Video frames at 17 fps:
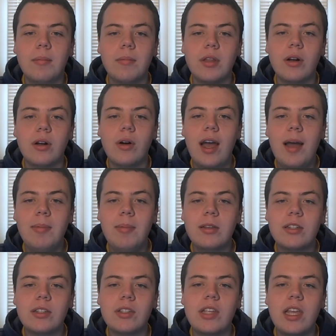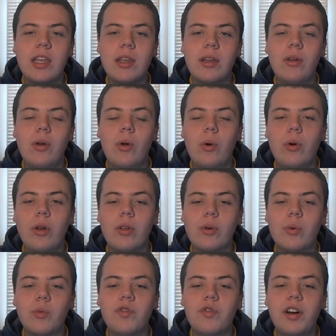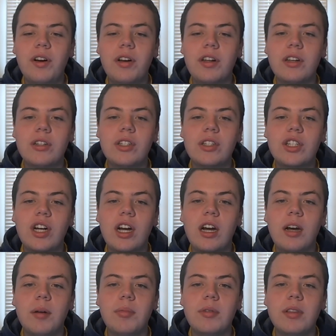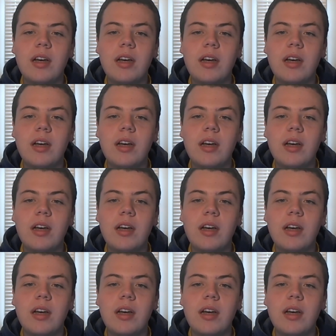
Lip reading: You know, Appalachian State does a very good job